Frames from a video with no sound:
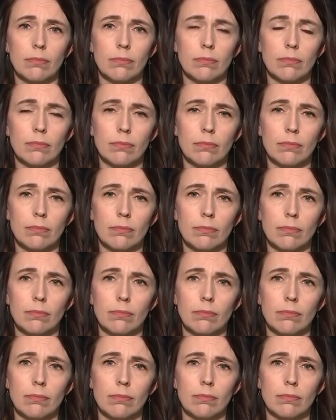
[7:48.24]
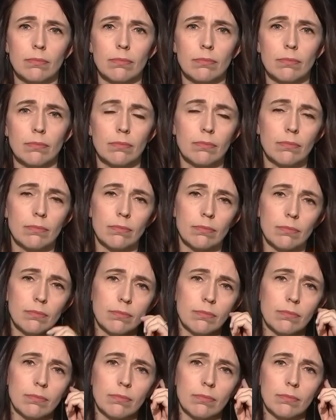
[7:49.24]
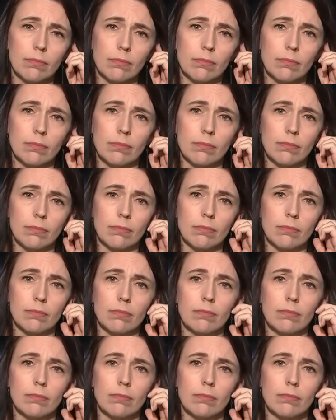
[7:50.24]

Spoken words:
The person shown says nothing.